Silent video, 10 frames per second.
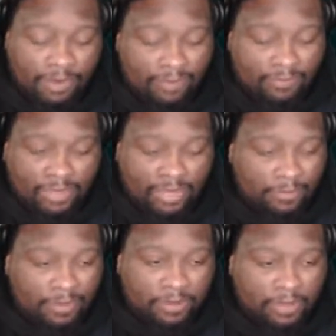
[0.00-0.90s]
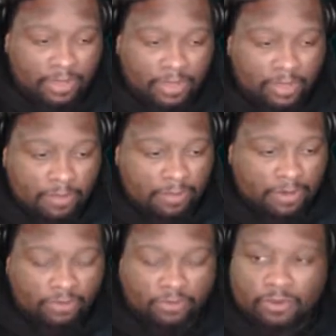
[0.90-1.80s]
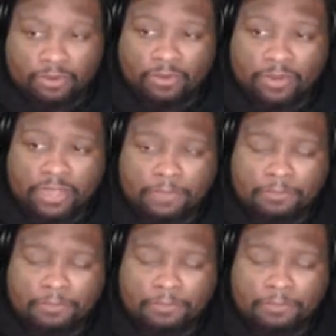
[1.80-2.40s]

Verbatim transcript: I even think about, Mark, you sure you're okay?